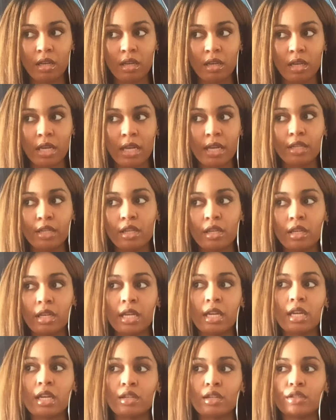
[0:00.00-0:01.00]
getting
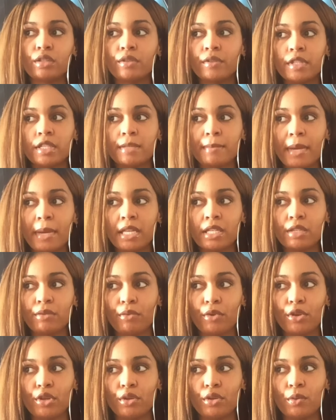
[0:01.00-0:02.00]
getting into a space
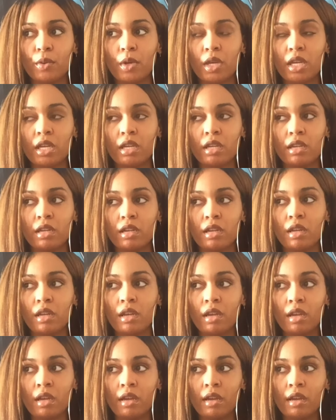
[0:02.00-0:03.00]
where you can
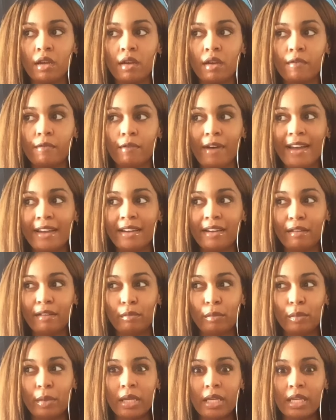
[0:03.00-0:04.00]
find a
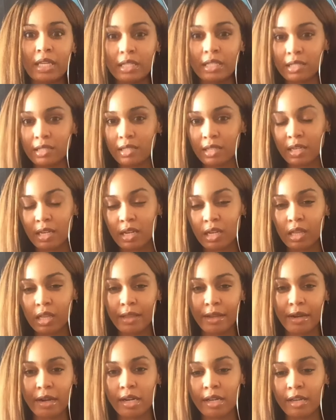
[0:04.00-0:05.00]
peace and
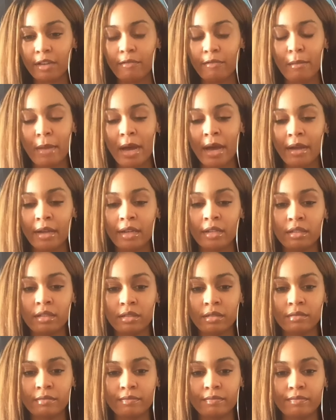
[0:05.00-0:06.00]
clarity of mind.
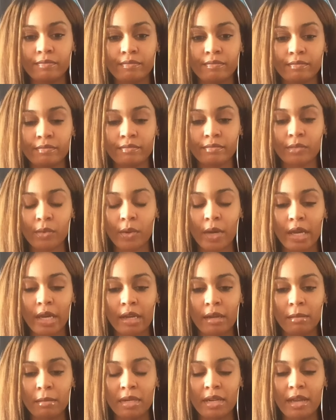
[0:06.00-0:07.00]

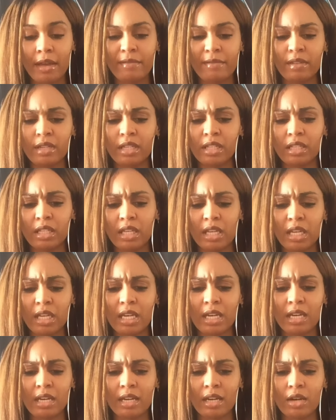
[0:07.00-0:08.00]
Okay, but definitely
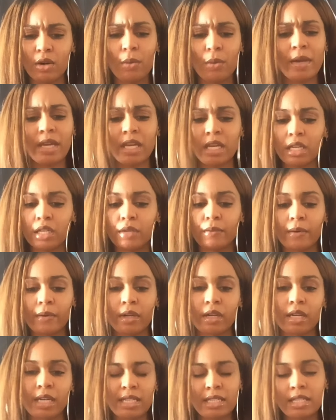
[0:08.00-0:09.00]
going
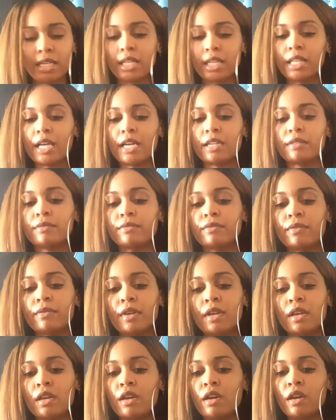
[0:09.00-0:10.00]
inward. I see a lot of
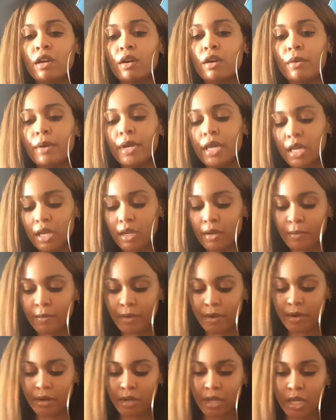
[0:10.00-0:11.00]
going
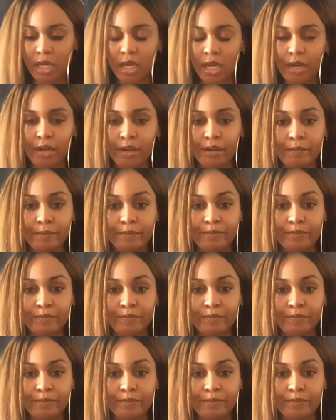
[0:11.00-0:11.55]
inward here.